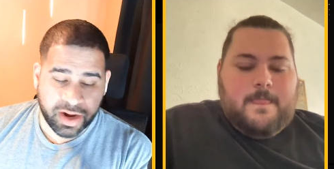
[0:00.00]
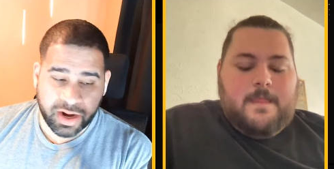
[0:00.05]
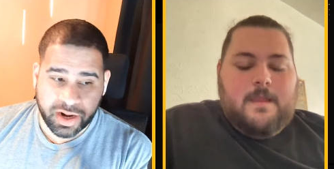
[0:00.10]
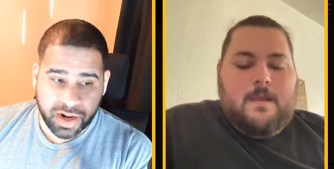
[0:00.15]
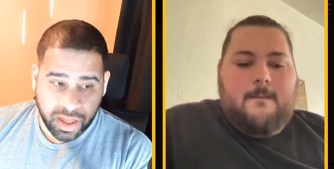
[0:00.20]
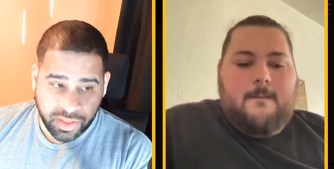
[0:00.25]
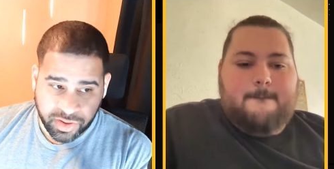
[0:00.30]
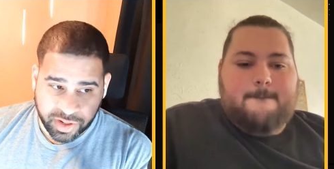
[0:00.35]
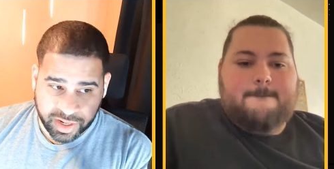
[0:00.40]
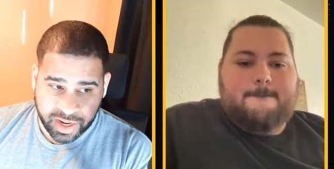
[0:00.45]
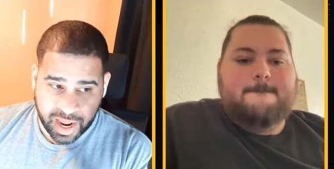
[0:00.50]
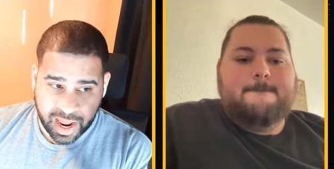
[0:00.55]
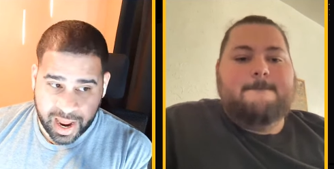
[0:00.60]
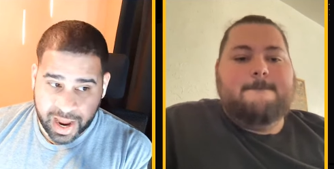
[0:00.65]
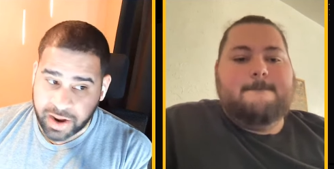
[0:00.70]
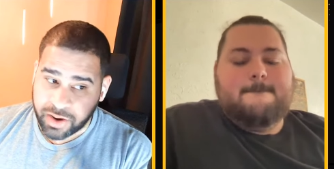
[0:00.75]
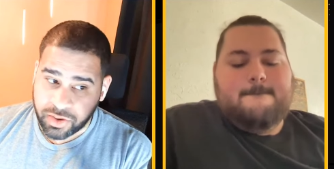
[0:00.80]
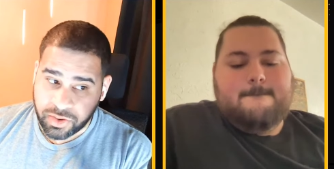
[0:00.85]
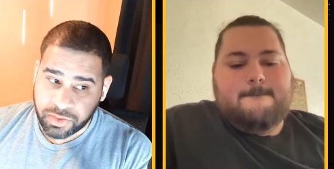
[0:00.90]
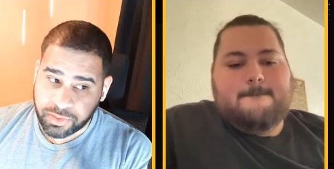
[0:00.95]
Speaker 1: another
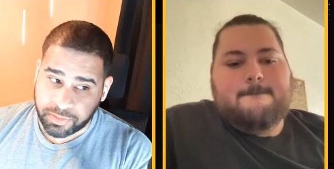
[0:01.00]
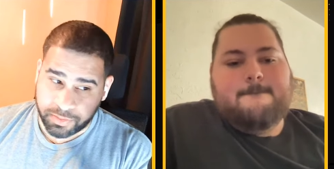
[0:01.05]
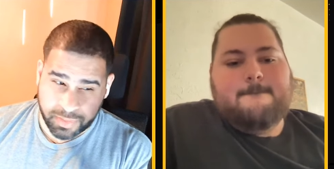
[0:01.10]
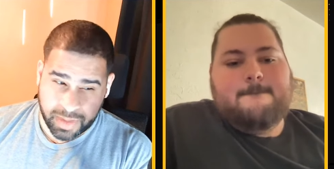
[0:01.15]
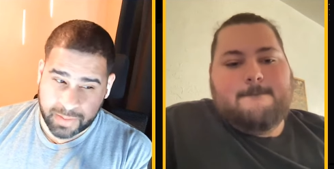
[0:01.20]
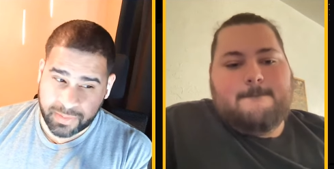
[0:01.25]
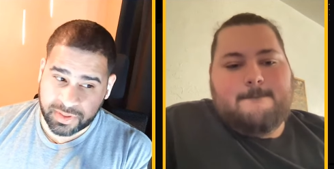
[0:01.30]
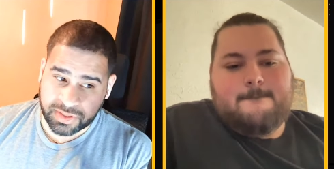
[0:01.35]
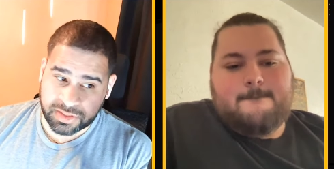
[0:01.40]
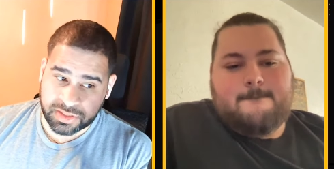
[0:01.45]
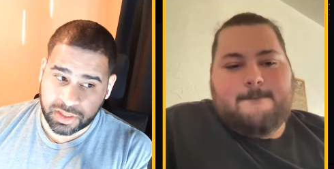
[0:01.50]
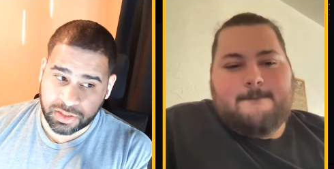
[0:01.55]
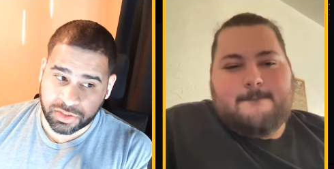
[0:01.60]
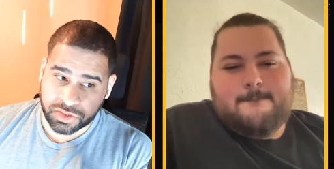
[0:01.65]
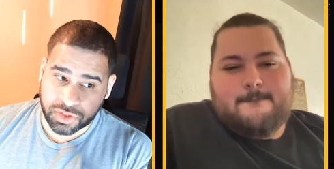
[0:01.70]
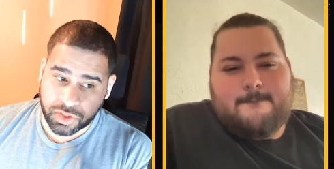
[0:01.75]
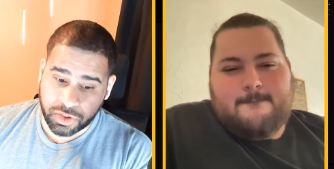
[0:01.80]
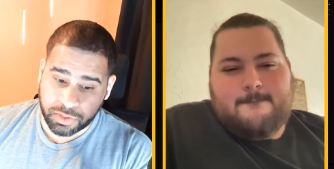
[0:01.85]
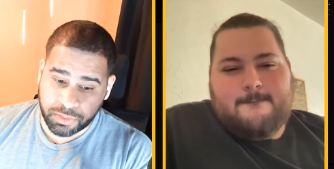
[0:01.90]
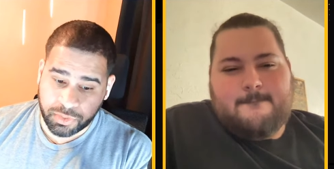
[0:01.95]
guy who maybe the
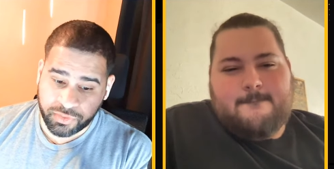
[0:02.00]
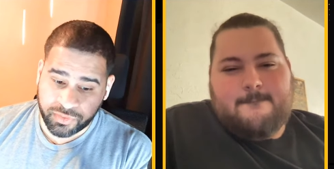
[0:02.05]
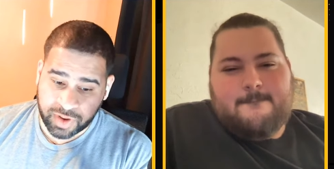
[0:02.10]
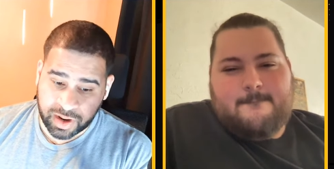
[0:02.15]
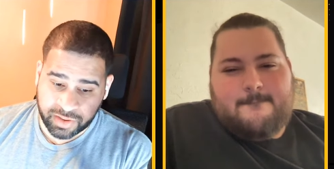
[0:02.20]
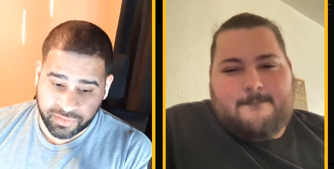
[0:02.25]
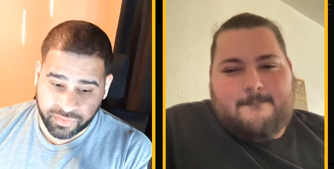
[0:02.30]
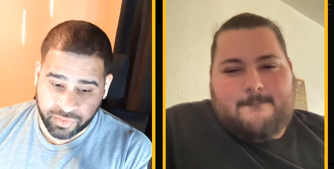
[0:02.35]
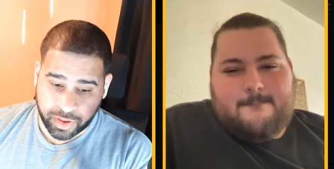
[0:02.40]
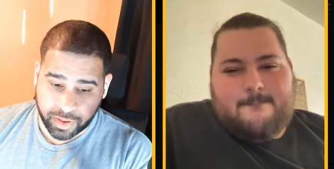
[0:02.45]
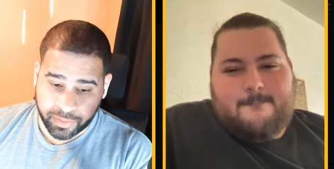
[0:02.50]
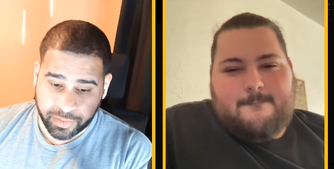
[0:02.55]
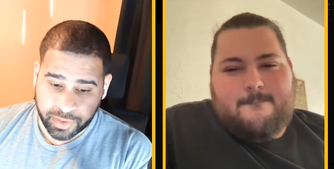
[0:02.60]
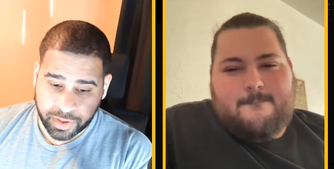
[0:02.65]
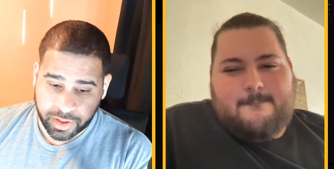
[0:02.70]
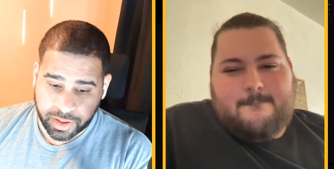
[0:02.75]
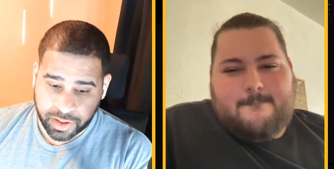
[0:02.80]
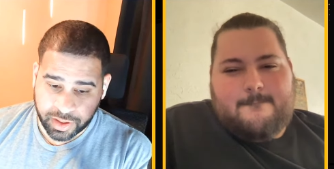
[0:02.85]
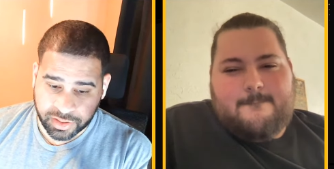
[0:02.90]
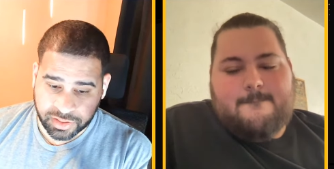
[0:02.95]
Steelers could move on from.
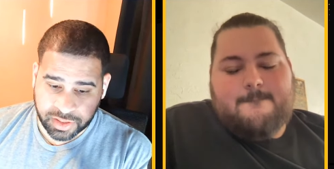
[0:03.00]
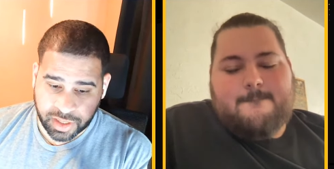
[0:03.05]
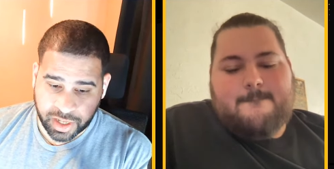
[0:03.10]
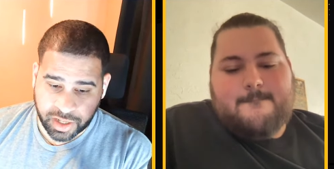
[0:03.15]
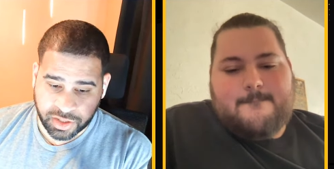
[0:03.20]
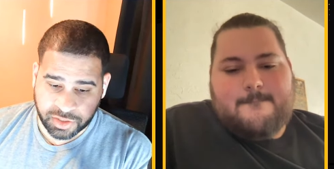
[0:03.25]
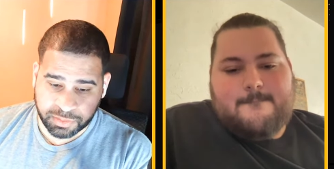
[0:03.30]
Here's here's